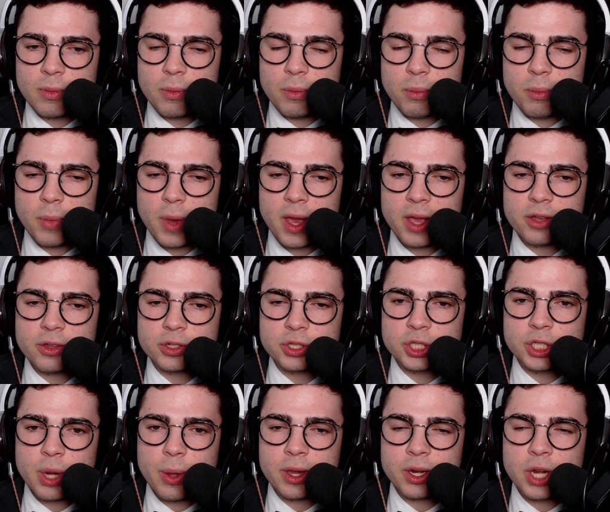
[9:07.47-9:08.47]
Michaels
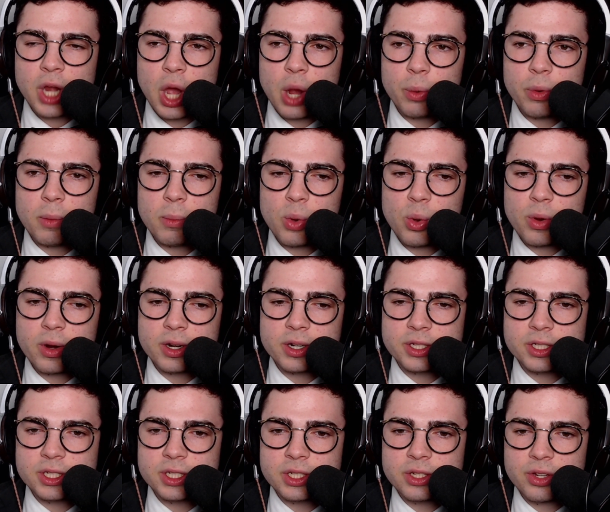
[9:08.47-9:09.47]
showing no
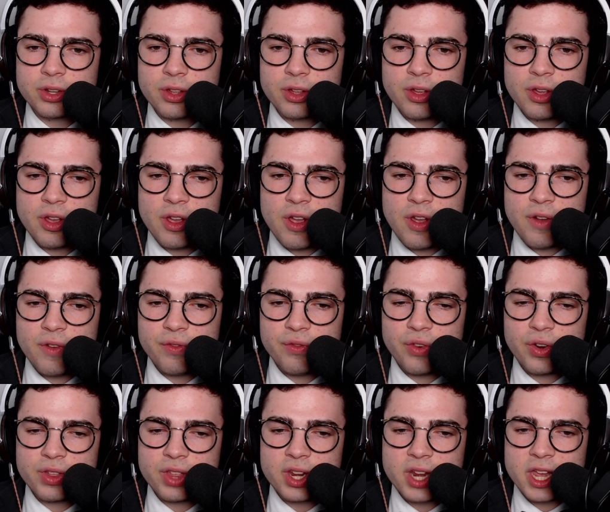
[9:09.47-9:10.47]
remorse
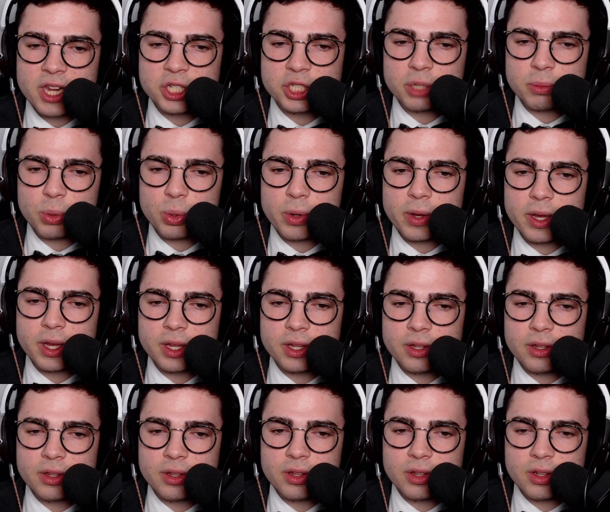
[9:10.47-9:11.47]
for the Nature Boy.
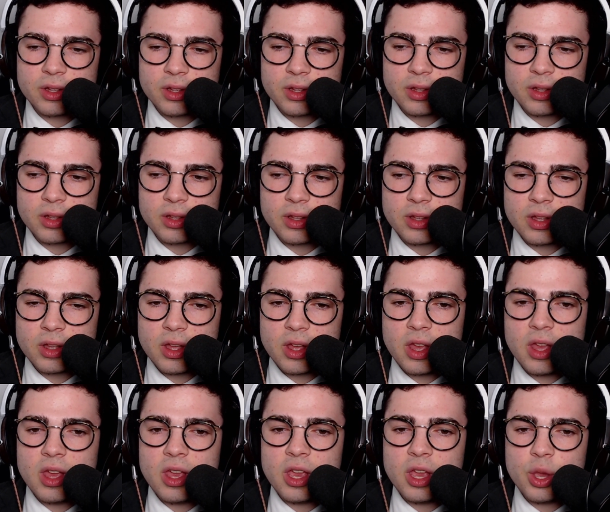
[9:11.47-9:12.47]

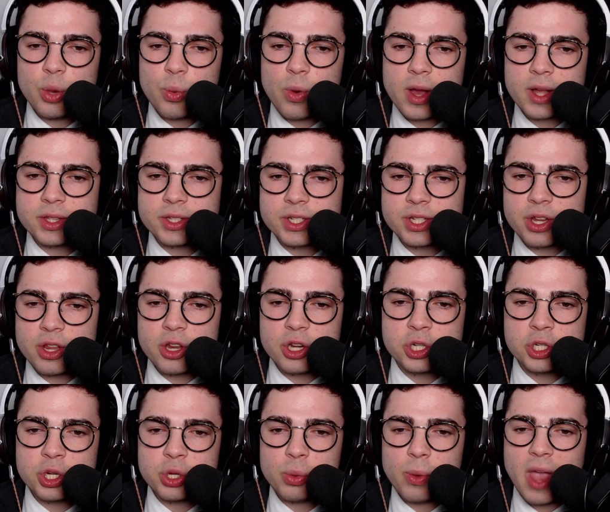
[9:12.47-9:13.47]
He wants
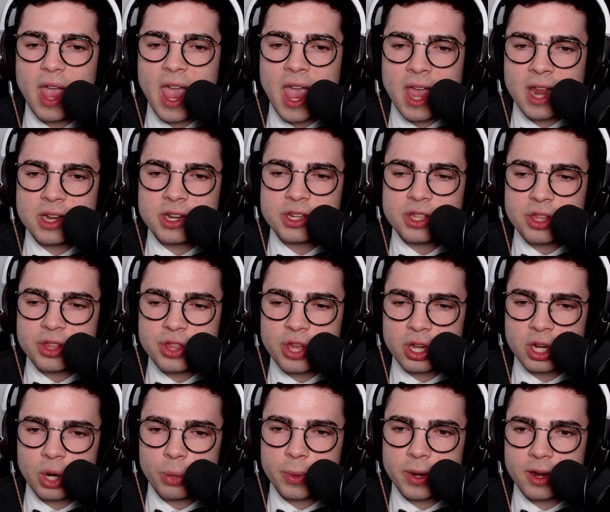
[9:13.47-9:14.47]
to end the
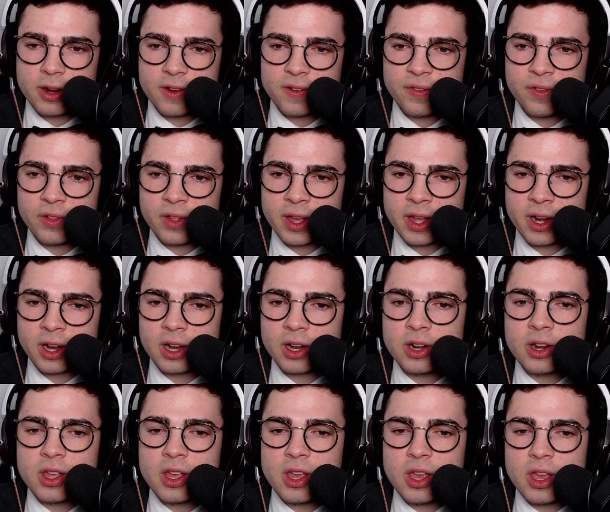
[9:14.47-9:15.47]
career of Flair.
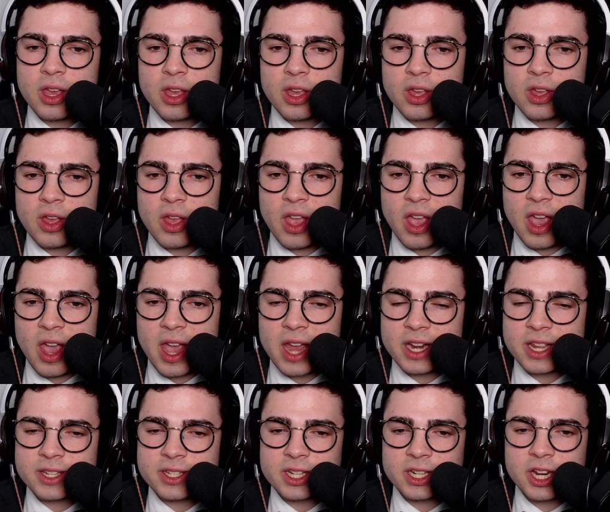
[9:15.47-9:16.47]
And
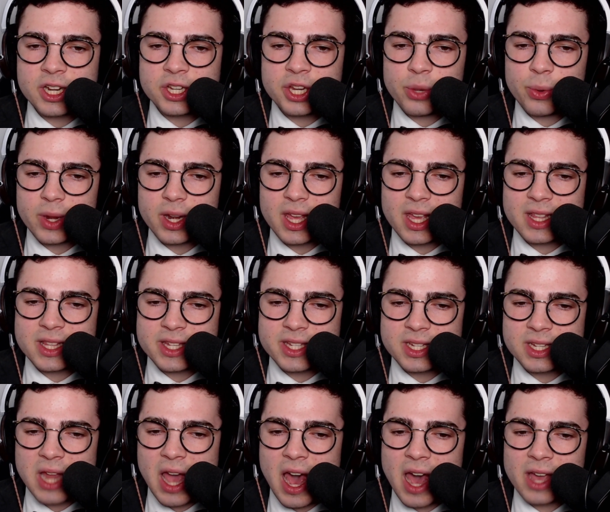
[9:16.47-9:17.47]
he's going to do it in
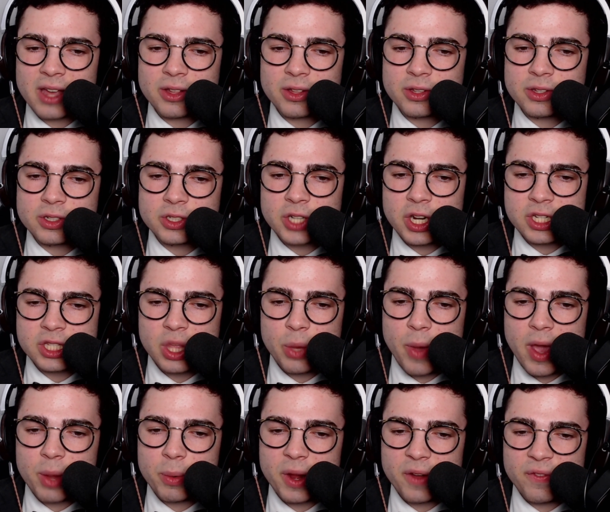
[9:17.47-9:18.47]
style. Just the
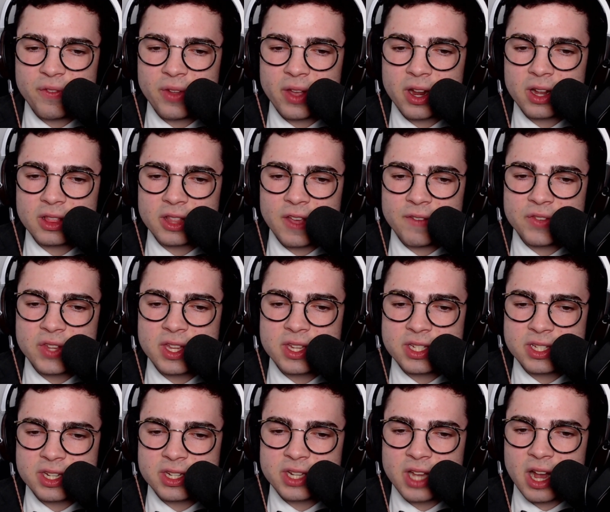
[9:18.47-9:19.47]
way Ric Flair lived his
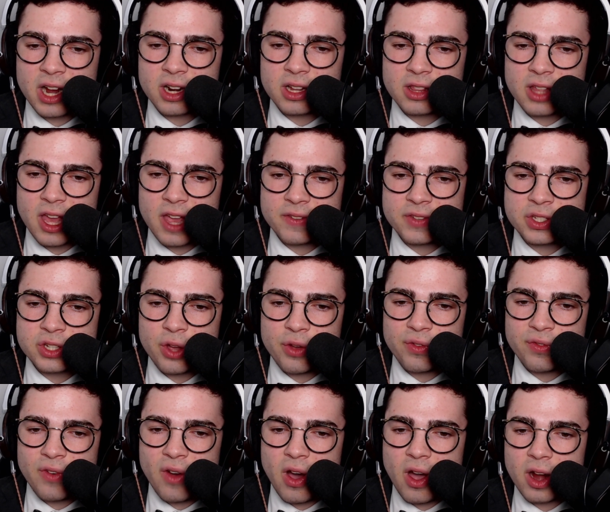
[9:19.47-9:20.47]
entire life so
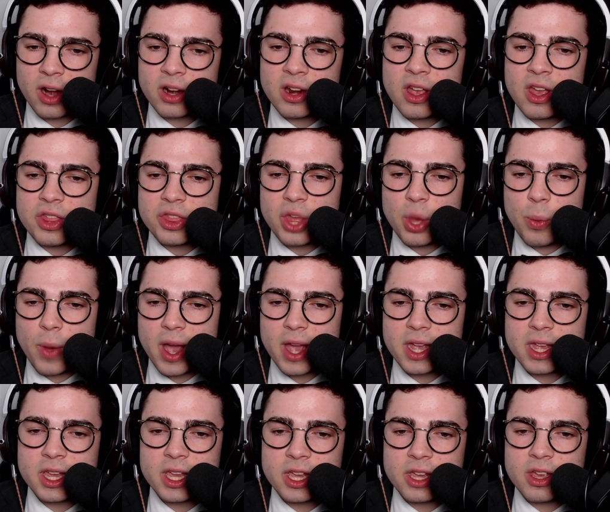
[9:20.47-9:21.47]
far. The way
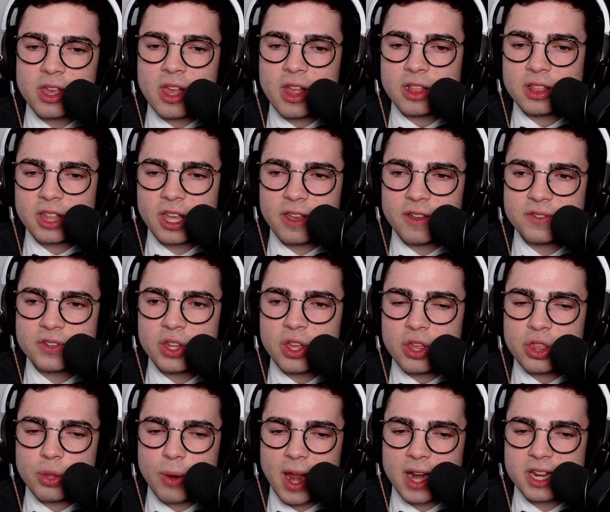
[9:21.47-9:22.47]
he lived
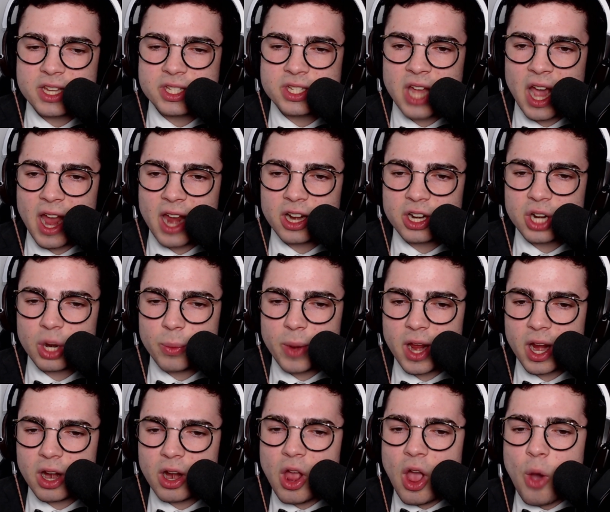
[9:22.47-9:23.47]
throughout his entire
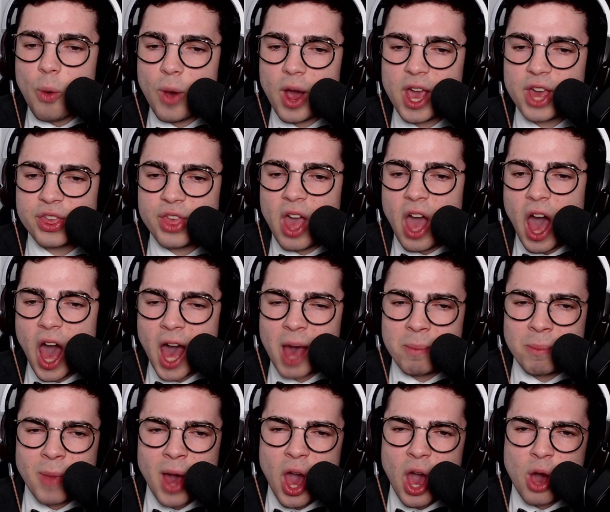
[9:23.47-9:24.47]
career with a
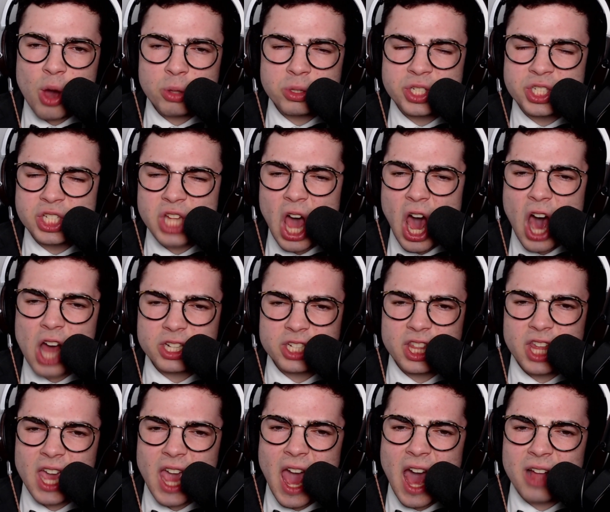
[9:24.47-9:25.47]
moonsault to
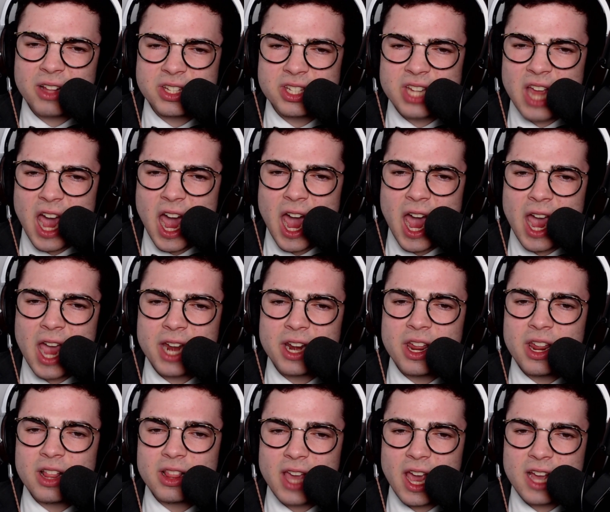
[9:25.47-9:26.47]
the outside.
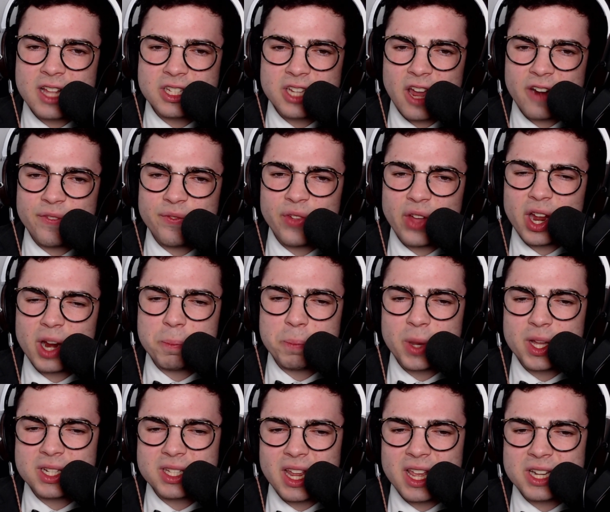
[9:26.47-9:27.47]
Lands on Flair,
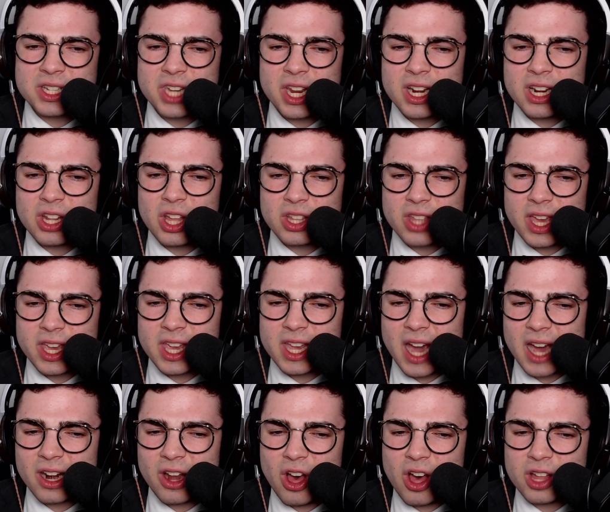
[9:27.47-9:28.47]
but it didn't look like he
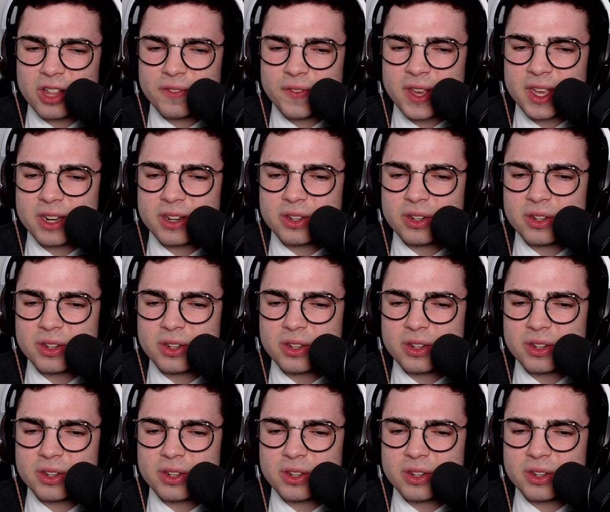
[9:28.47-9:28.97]
got all of it.